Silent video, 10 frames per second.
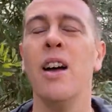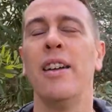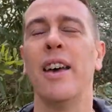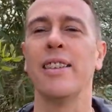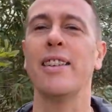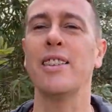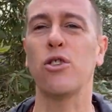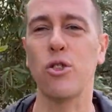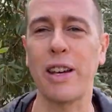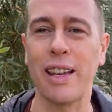Now
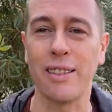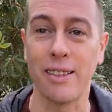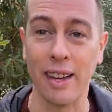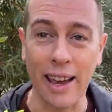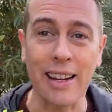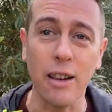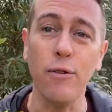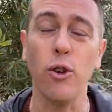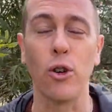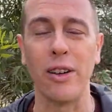this tree is native
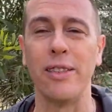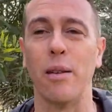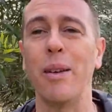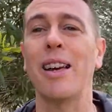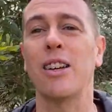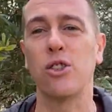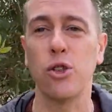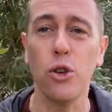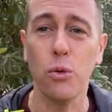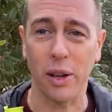or endemic
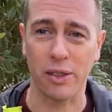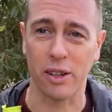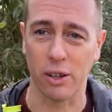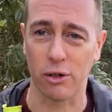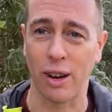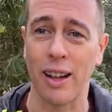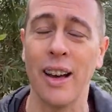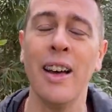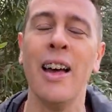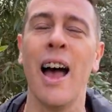to Western
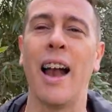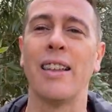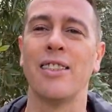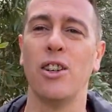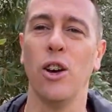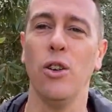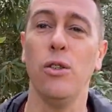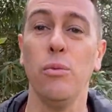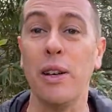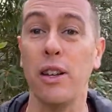Australia, and it's
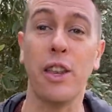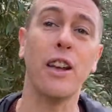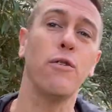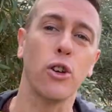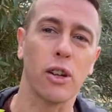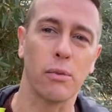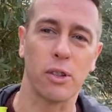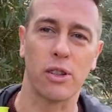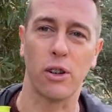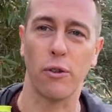known, when you think of
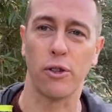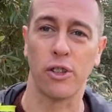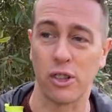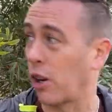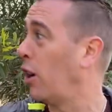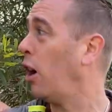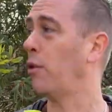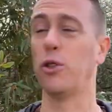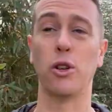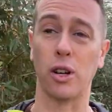eucalyptuses, you often just go,
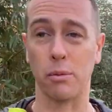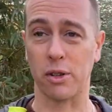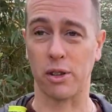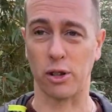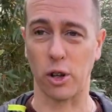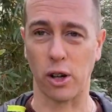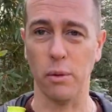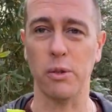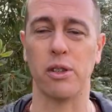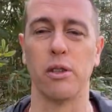oh, eucalyptuses are
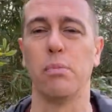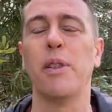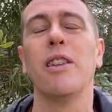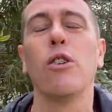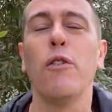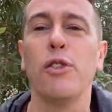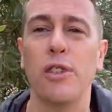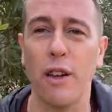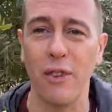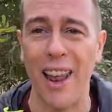eucalyptuses, but there's over
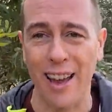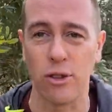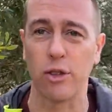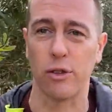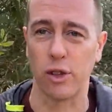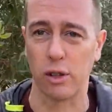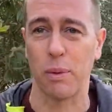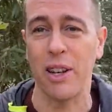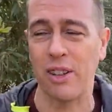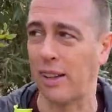700 different
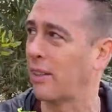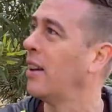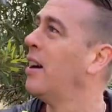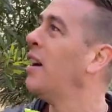species.